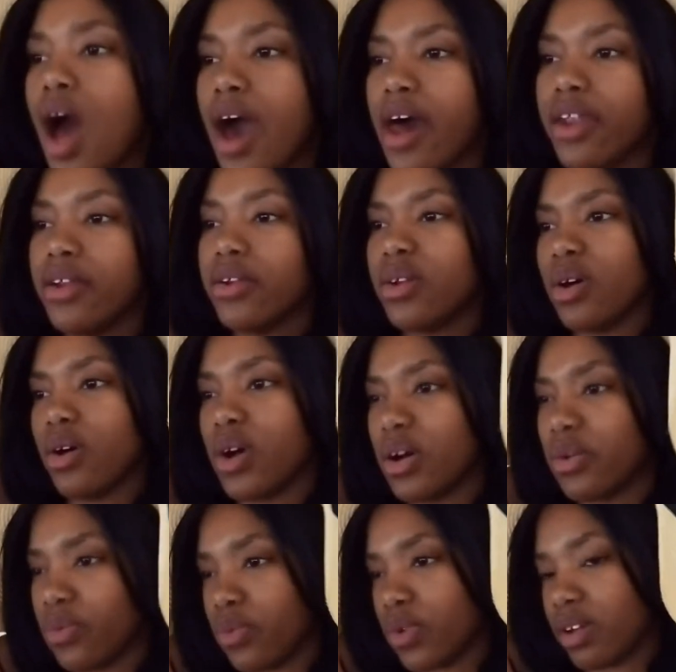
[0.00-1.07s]
don't
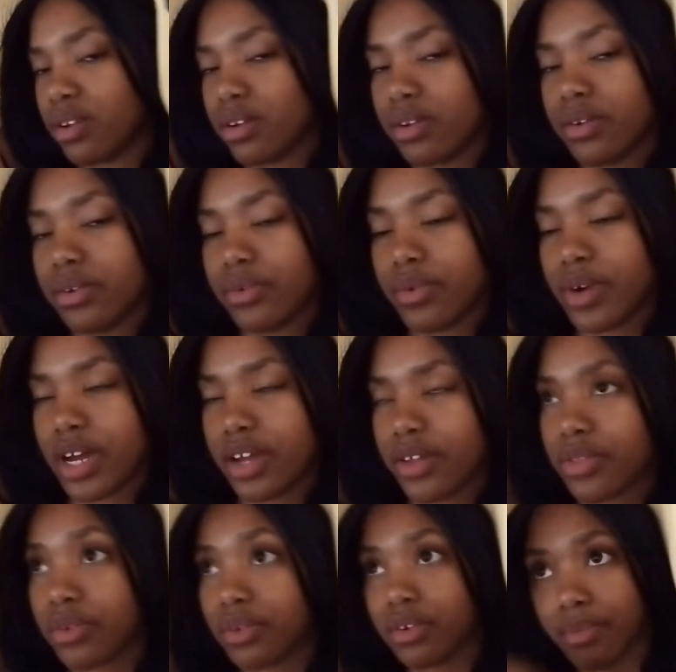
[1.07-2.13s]
know why I
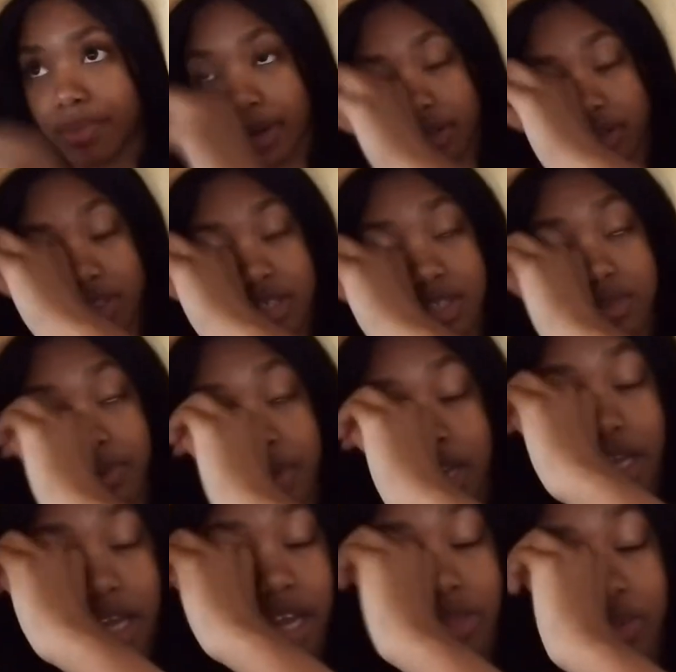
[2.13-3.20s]
thought about this,
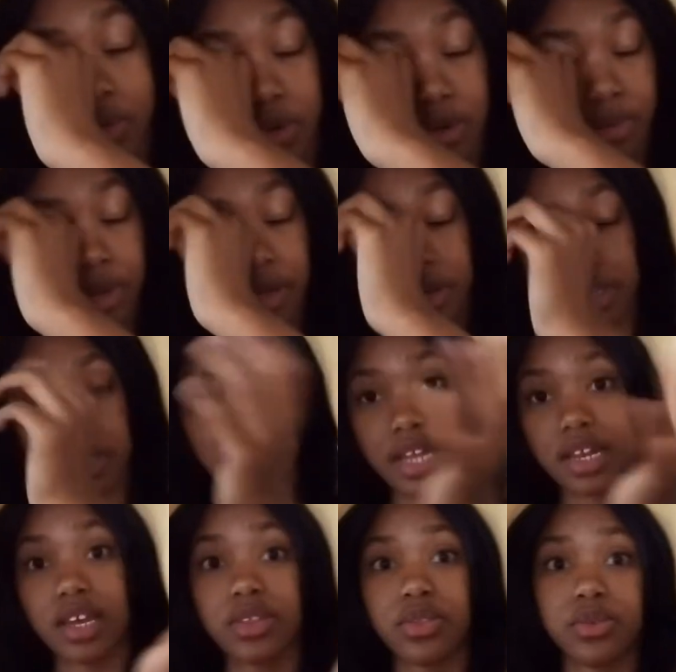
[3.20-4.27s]
but I thought about it
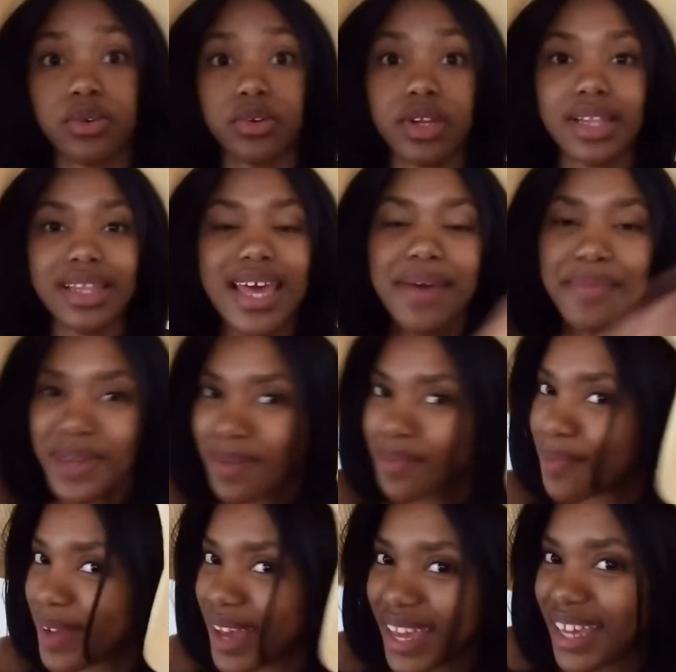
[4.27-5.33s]
and I thought, let me
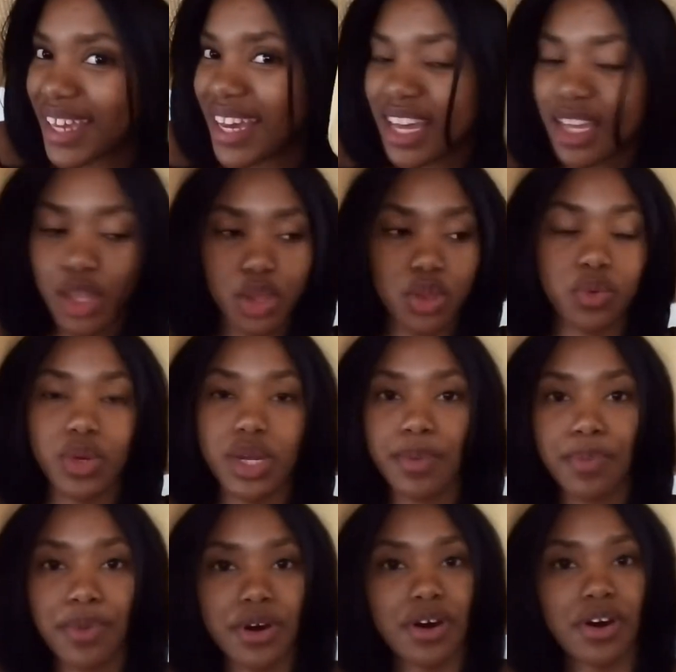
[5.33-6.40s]
make a
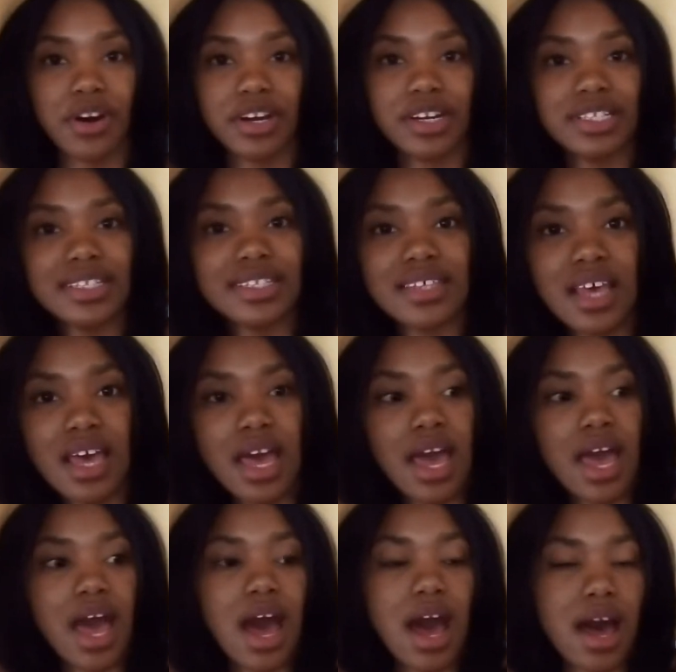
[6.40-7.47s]
three-part
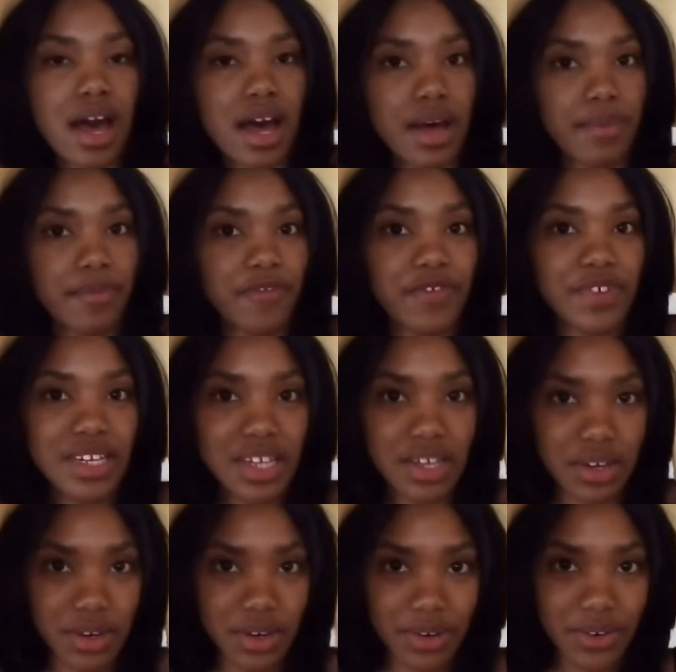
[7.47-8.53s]

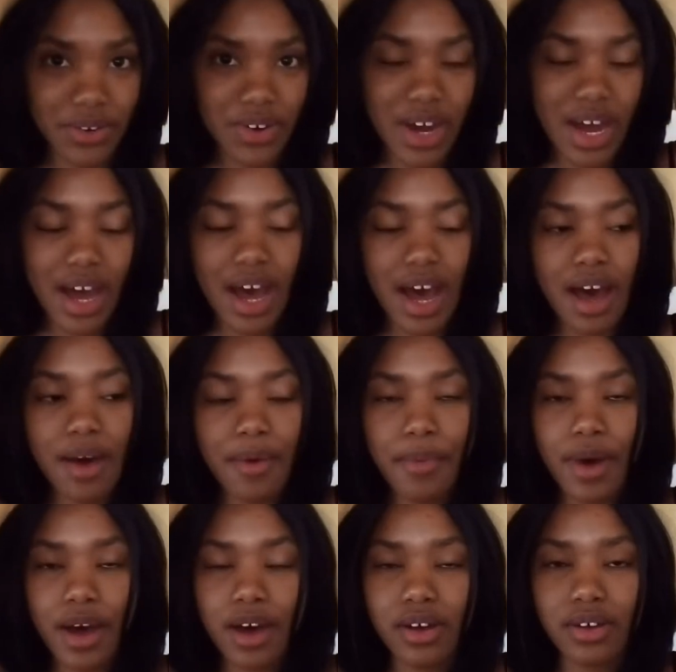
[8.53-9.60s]
video
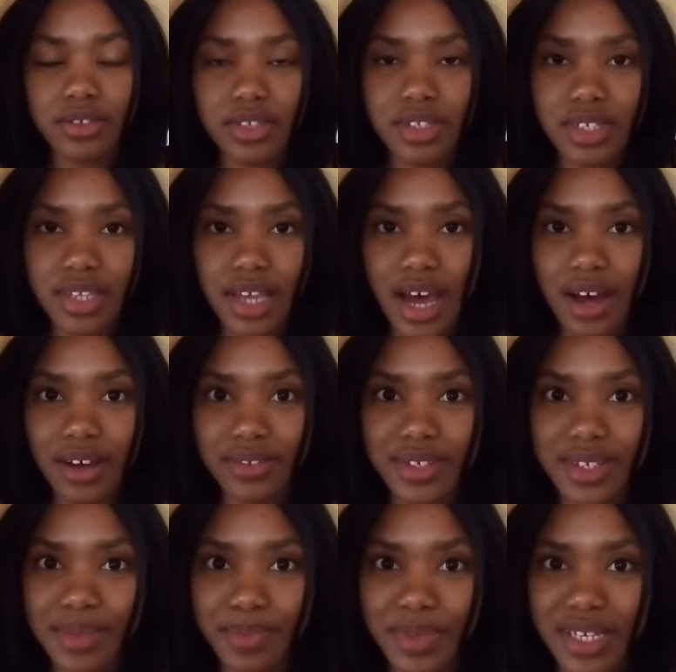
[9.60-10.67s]
about how
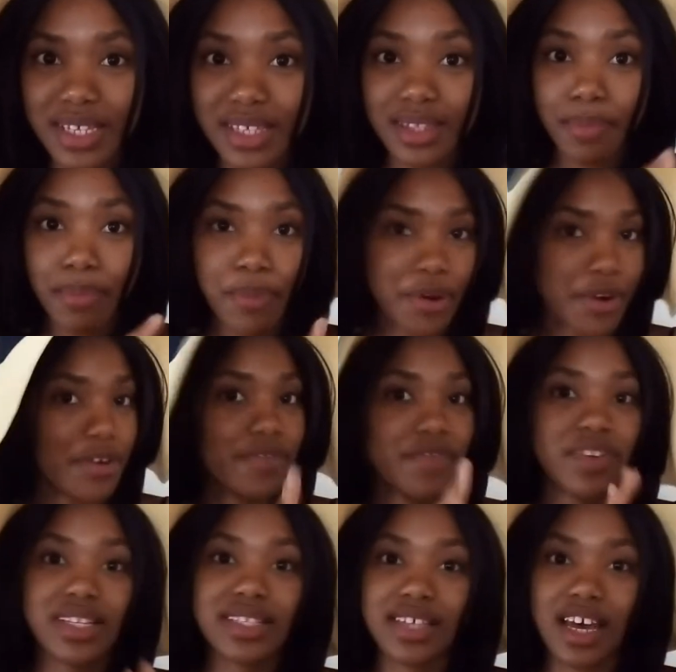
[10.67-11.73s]
to be the
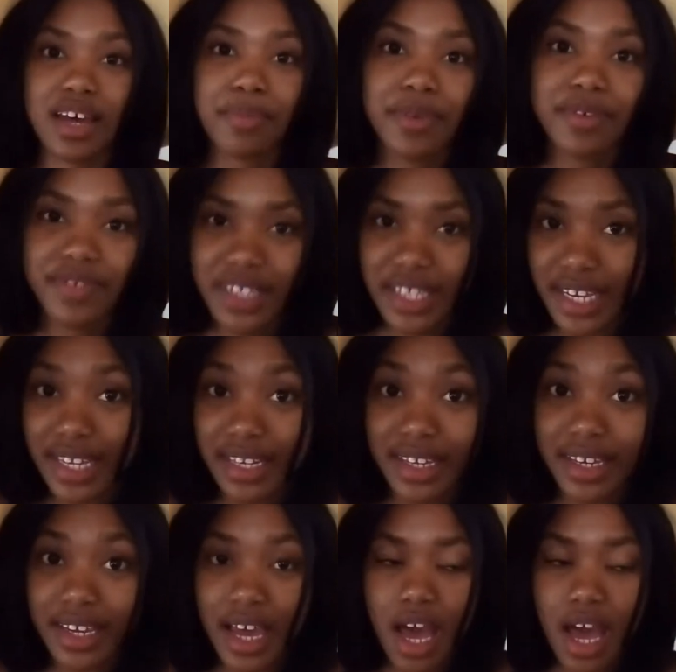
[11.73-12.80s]
perfect type of lady.